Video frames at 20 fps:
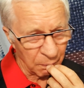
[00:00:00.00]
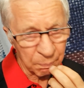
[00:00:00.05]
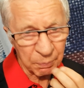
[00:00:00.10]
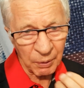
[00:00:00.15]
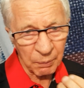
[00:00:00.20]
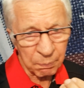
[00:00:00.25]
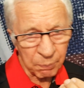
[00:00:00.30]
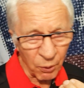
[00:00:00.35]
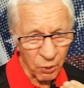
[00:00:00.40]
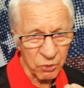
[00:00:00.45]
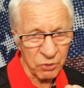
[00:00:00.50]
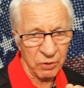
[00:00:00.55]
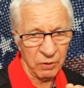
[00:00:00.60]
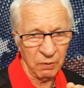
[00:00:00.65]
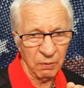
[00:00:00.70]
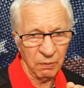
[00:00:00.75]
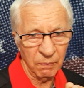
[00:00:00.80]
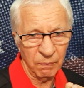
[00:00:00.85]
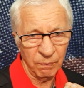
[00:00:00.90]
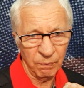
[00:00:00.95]
proposal,
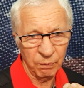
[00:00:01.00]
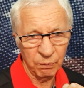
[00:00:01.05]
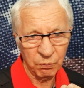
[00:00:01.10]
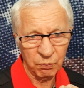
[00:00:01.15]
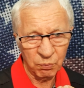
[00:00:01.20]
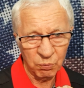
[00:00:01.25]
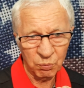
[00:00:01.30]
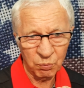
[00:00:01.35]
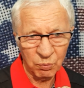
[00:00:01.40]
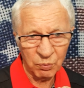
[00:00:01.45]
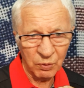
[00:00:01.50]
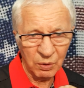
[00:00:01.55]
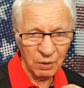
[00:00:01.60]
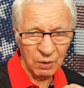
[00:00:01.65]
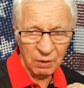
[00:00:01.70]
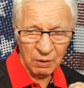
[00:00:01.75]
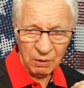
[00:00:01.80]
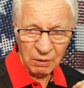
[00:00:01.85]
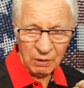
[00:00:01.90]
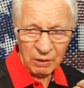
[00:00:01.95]

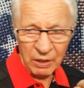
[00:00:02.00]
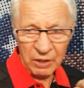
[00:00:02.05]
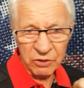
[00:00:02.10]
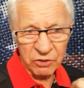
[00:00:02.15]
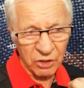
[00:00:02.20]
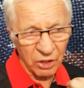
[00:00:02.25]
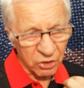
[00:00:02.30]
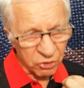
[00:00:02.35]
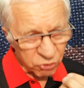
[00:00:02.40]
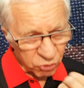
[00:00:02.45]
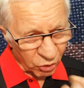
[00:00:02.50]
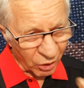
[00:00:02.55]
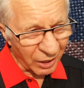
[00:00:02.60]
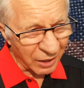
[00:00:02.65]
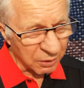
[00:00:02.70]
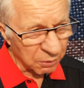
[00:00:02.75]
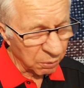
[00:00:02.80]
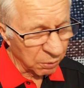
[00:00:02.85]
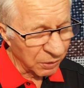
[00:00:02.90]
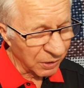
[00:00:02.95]
and they
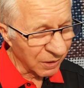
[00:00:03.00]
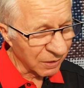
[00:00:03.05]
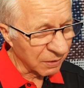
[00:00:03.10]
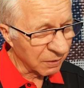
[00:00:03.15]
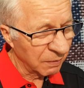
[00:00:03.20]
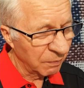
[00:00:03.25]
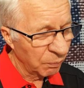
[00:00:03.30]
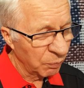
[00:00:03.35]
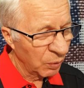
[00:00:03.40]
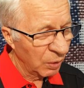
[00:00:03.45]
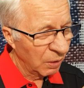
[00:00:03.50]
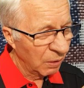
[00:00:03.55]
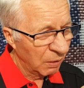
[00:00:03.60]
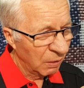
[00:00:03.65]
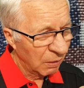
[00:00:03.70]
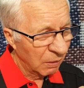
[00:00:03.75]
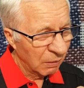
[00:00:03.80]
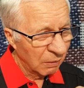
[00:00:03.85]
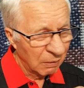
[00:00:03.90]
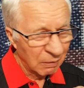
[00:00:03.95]
try to do this.
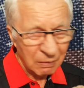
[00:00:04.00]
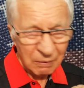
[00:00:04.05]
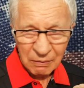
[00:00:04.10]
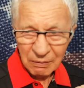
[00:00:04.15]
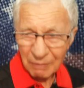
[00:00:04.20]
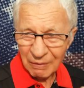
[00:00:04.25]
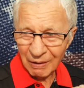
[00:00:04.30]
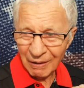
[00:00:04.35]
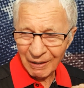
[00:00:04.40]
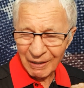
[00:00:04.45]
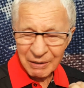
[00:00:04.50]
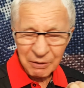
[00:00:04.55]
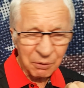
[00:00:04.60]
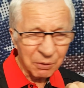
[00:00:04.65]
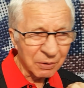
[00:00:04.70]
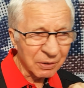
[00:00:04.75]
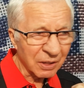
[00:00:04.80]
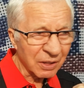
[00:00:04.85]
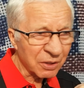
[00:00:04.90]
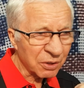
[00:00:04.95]
I
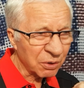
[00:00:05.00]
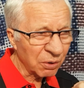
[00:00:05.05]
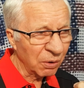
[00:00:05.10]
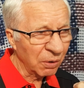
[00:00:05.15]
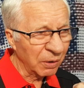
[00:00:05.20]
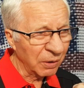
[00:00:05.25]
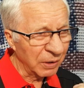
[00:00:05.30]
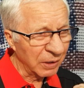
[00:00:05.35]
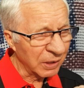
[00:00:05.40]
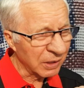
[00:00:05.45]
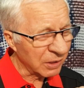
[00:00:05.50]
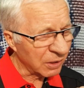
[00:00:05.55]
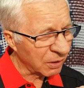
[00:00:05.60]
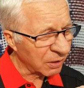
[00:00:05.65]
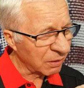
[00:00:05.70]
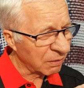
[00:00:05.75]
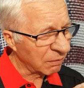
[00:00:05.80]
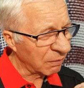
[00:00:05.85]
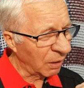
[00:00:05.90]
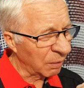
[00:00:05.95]
don't think so, it's
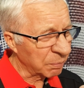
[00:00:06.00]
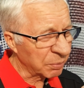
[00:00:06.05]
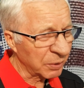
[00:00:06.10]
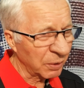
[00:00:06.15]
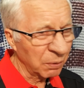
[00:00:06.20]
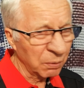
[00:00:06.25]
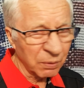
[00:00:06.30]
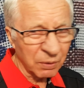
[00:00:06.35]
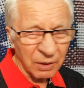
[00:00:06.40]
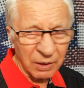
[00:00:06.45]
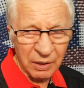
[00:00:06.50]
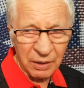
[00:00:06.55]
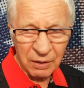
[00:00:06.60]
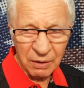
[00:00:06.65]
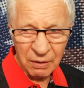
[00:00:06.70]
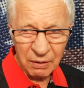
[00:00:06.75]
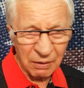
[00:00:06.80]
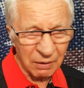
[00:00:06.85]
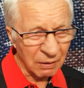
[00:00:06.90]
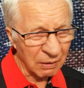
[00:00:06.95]
absolutely,
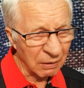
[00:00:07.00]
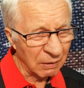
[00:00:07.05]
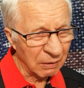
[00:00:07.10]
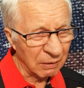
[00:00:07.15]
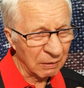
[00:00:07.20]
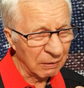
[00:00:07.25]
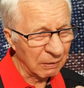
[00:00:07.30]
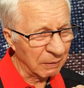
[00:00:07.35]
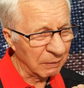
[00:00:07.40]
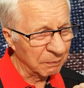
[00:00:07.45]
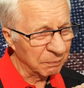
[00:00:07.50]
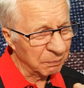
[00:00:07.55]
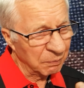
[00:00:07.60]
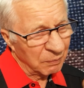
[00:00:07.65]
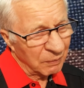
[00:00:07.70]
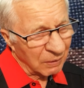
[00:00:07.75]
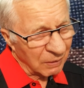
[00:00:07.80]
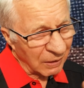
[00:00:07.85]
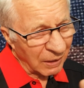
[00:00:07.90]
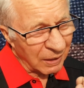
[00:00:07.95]

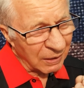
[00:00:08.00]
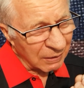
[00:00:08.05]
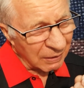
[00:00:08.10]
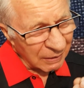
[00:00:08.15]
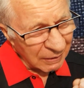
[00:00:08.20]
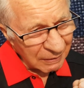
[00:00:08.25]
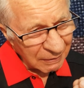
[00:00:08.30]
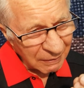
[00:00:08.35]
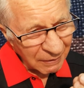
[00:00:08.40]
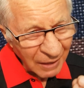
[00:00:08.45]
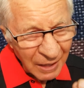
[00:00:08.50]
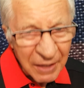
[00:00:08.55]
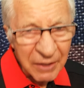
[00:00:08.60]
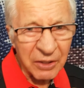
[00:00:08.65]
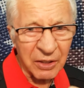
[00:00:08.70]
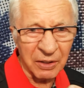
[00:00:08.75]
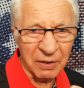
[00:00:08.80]
I like